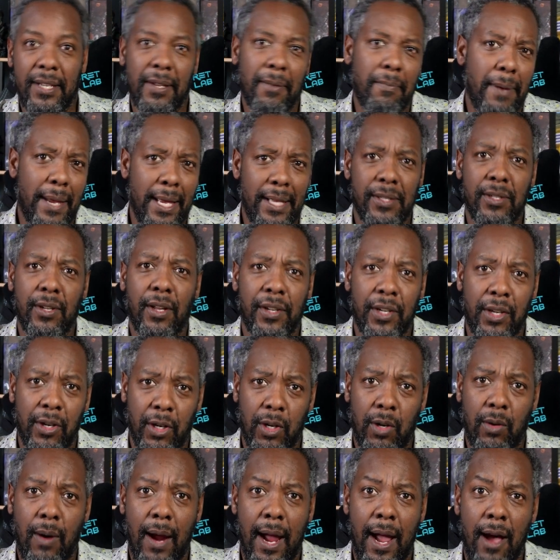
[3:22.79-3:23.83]
Depends on your
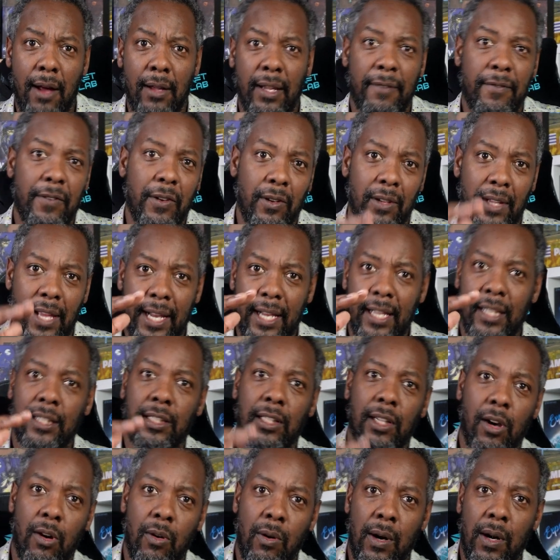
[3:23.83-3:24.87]
crowd. If you're like a
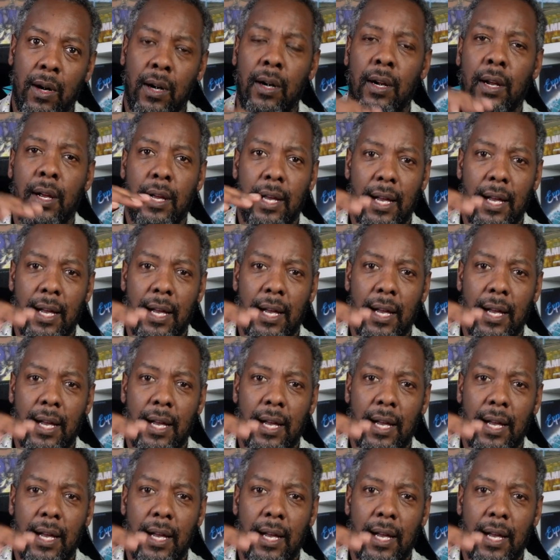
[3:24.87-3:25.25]
lower